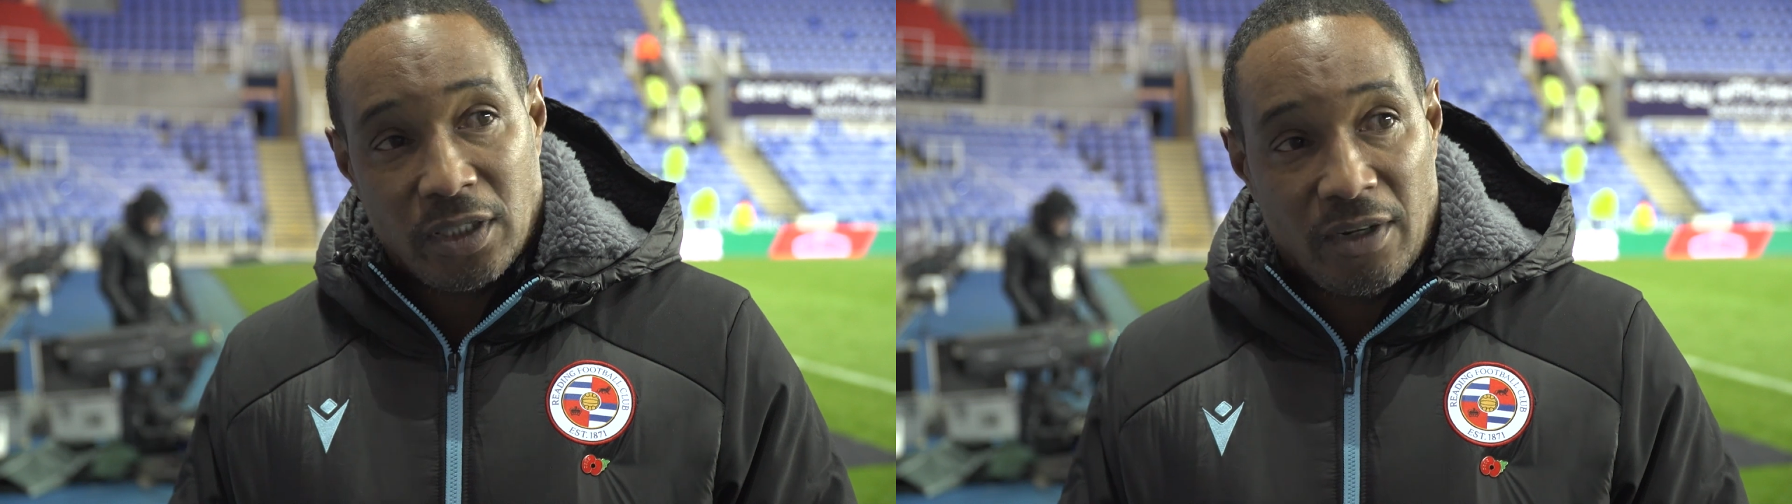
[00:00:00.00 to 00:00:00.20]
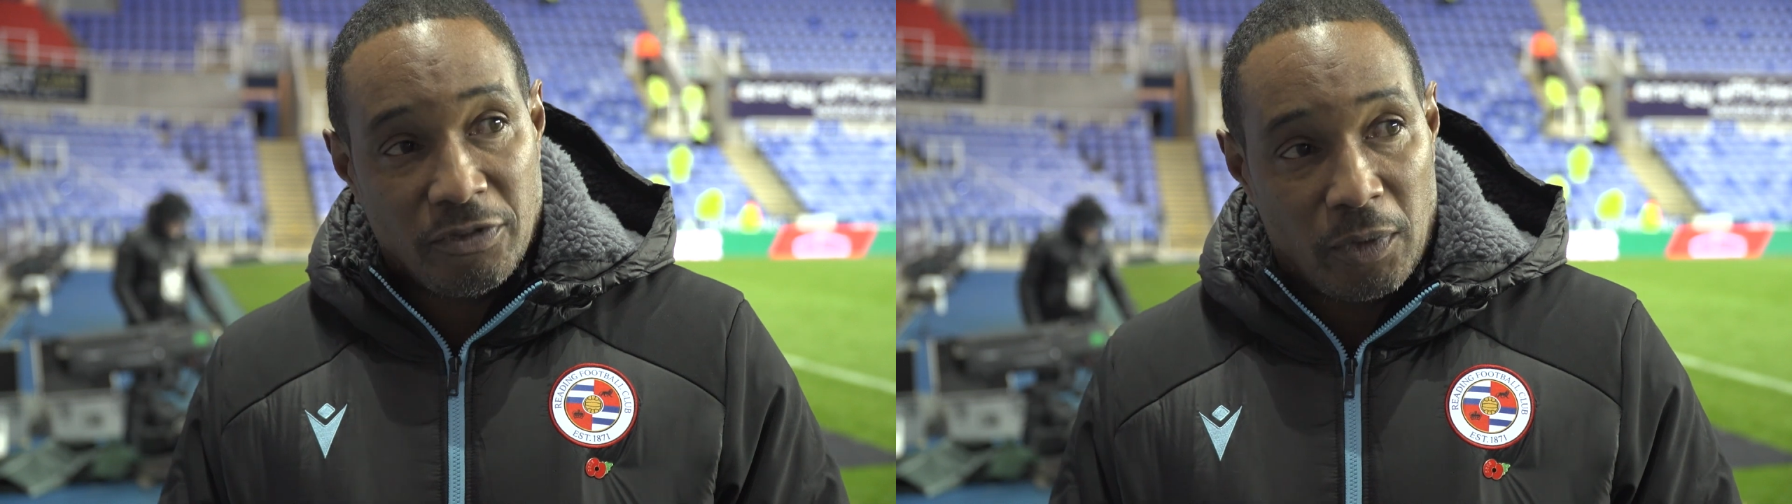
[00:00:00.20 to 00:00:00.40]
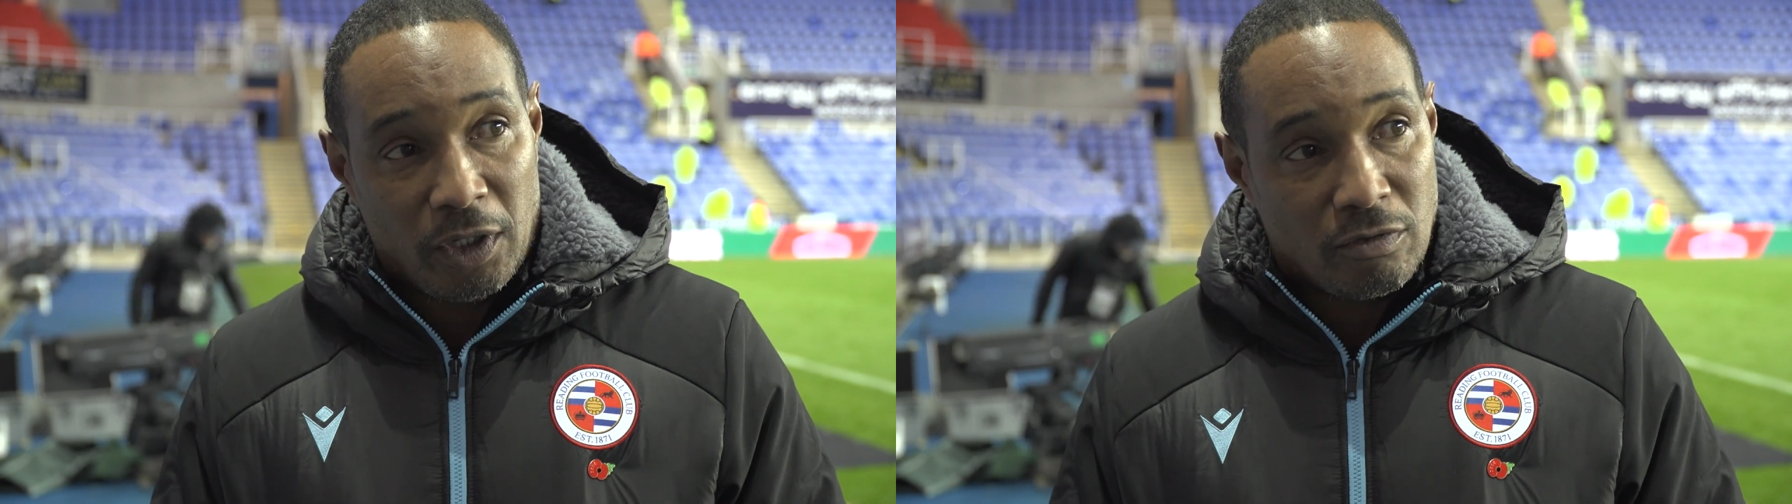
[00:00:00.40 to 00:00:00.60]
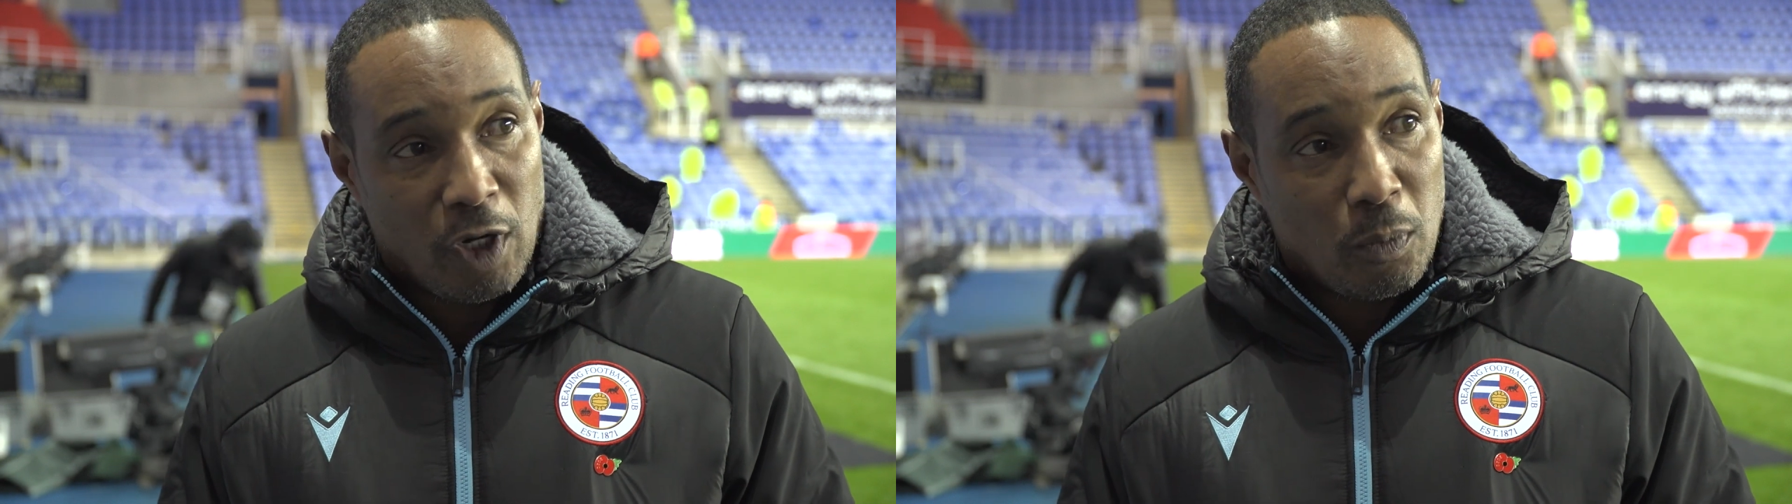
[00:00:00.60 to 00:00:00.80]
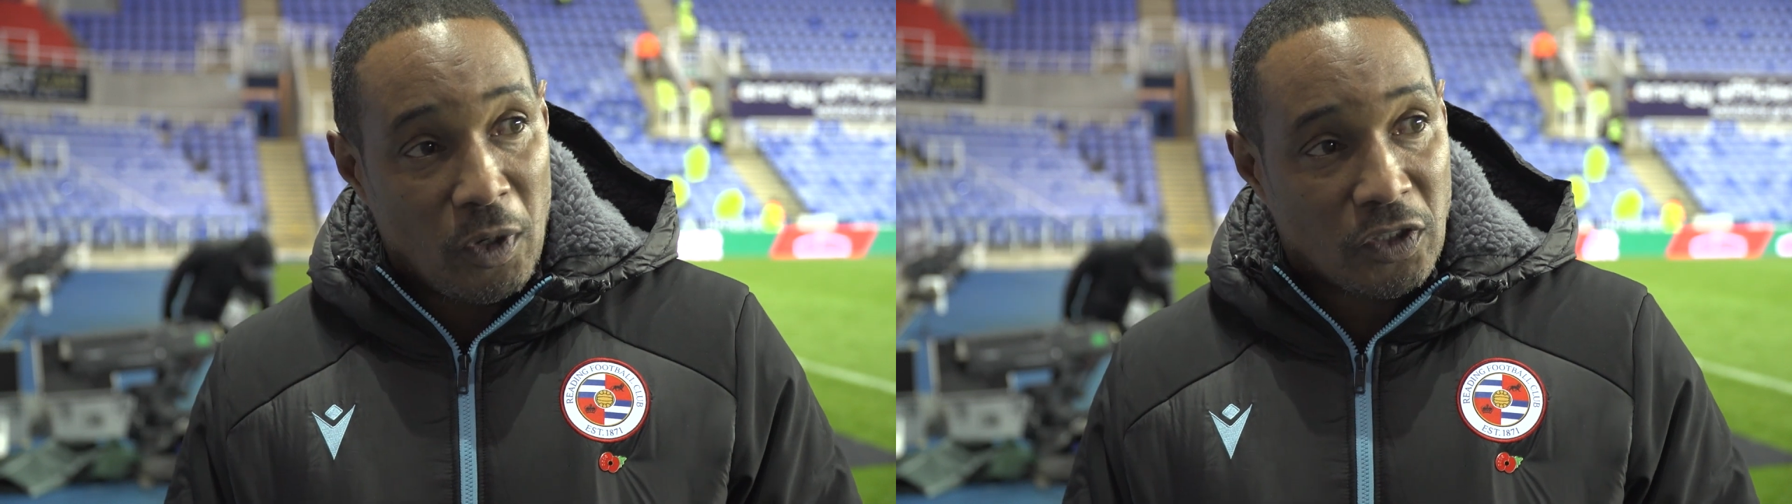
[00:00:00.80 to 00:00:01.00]
It's tough for them, they're not
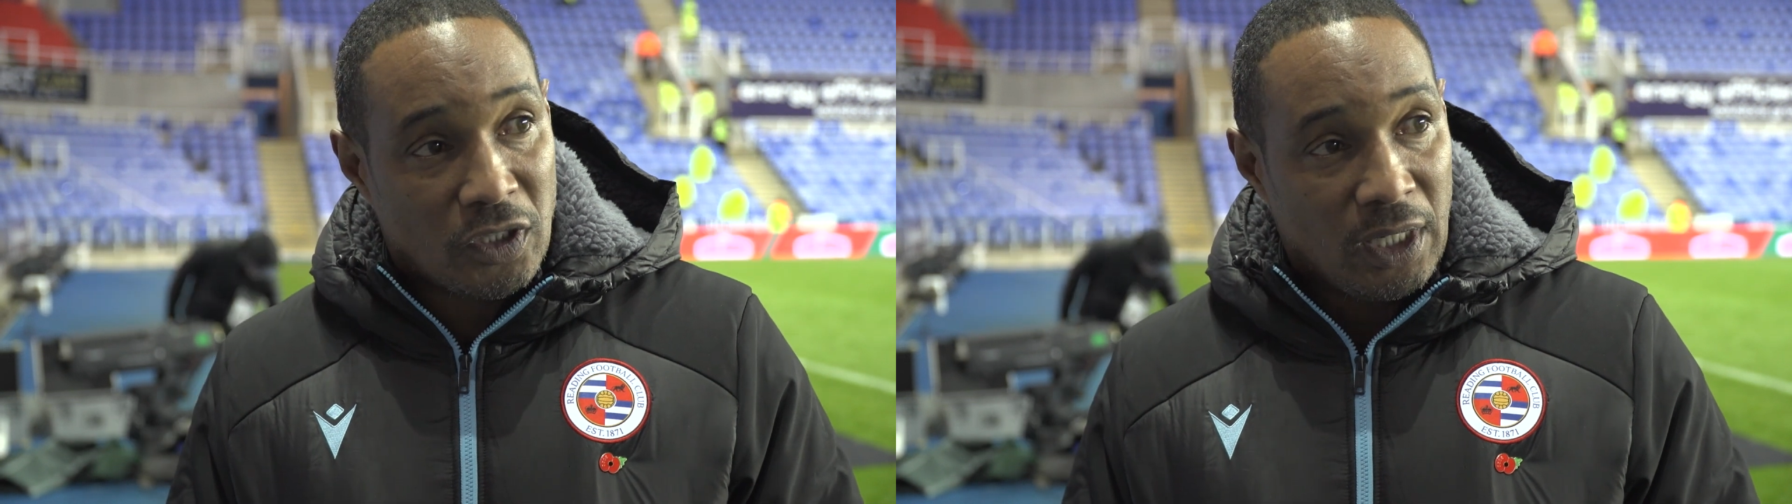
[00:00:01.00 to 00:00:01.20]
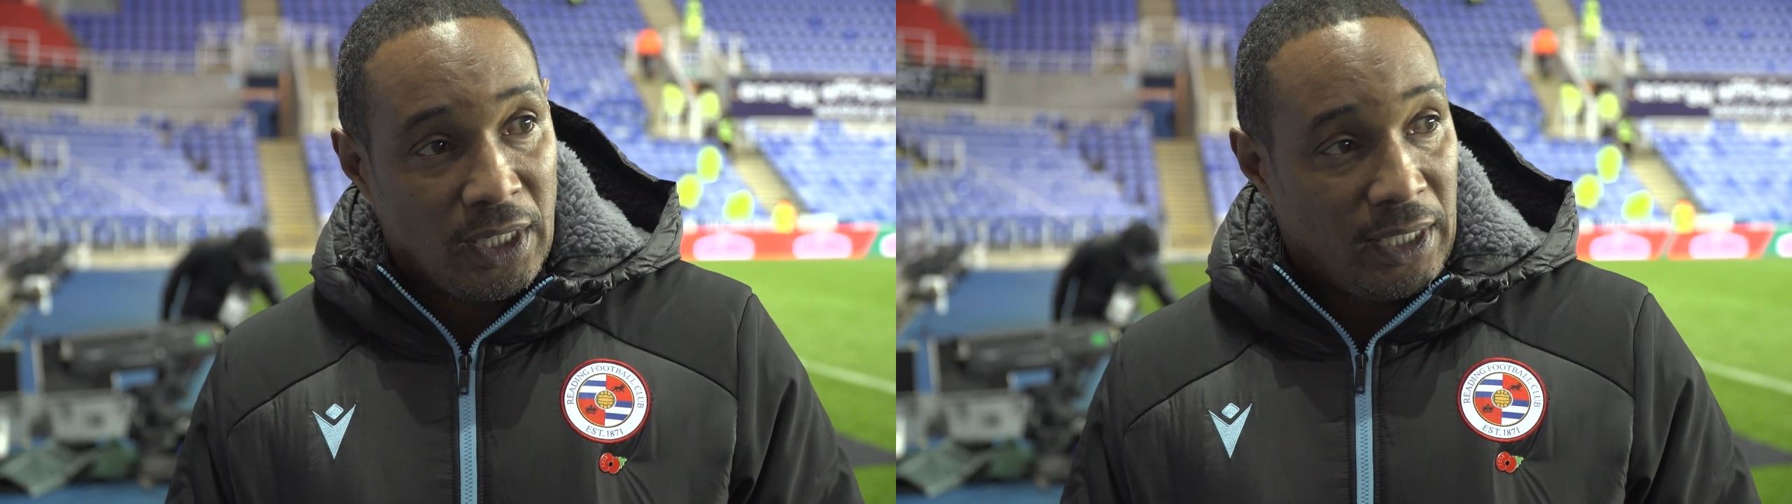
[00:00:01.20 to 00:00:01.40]
robots.